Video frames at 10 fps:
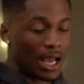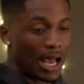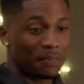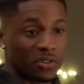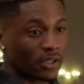
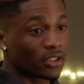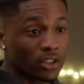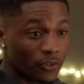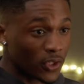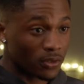I'm just as
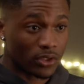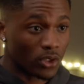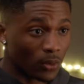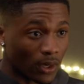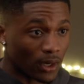confused as
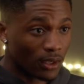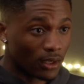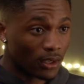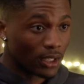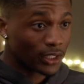you are.
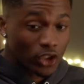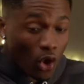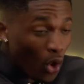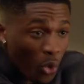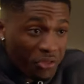This
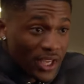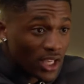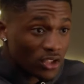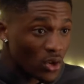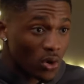whole thing
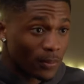is new